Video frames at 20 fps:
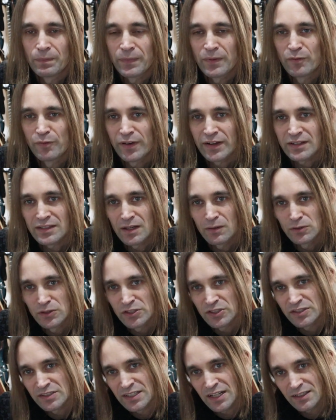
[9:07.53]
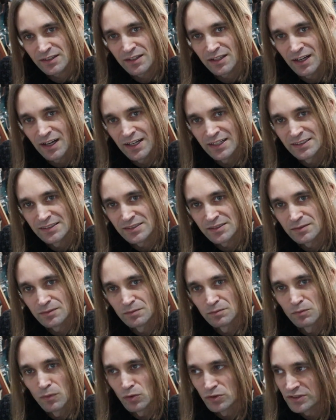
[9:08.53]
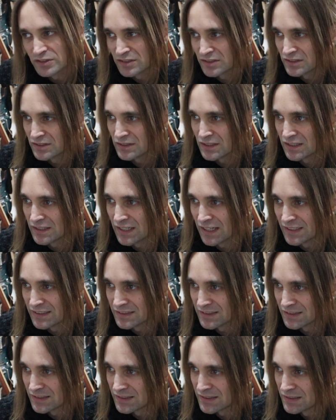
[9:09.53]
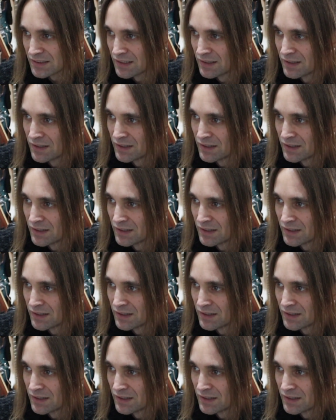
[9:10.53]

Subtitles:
In fact, I would just cut the highs in most cases